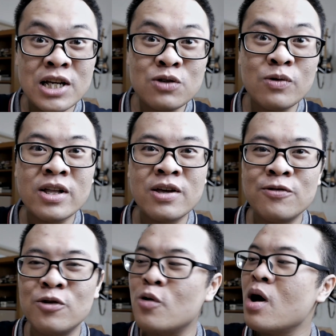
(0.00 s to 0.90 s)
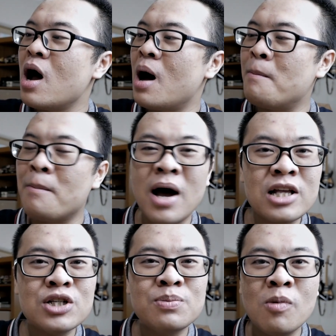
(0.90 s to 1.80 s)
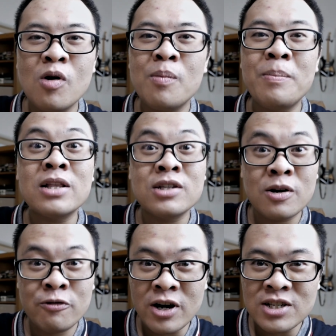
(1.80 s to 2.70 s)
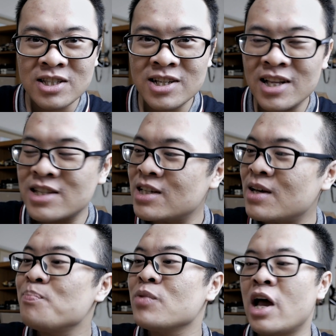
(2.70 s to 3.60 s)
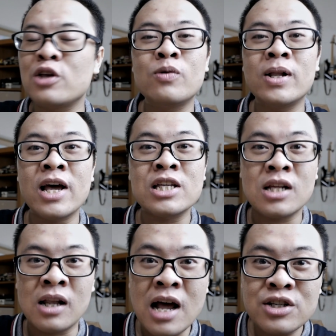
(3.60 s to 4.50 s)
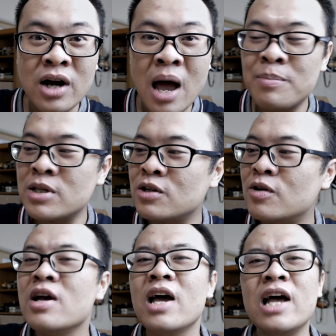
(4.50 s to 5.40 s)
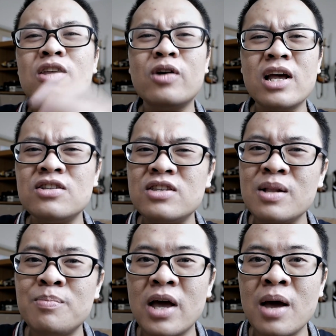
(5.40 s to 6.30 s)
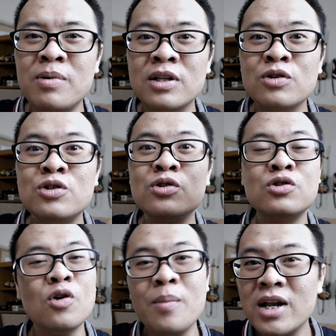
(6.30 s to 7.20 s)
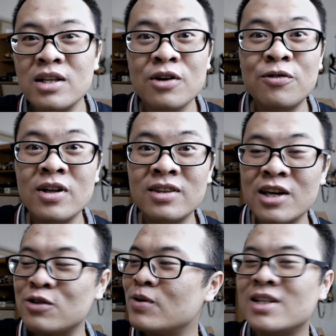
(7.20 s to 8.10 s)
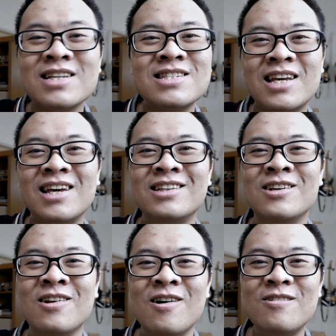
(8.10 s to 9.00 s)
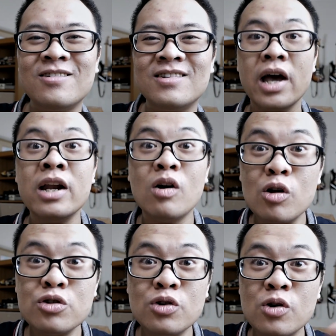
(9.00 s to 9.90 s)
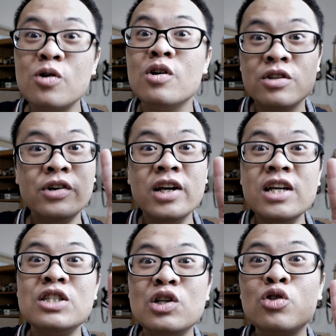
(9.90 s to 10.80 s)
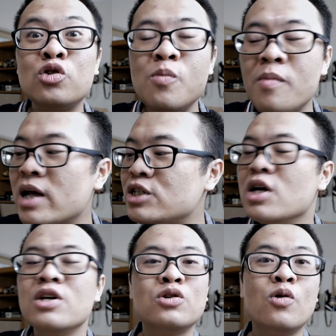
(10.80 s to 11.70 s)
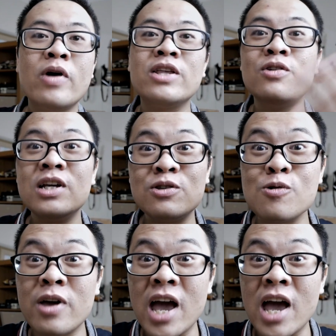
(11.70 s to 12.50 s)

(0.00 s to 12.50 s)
this will give you a much more better versatility as well as larger aperture, and you can still be able to shoot so many different things with this kit, you know. And also, three is not too much, so when you need to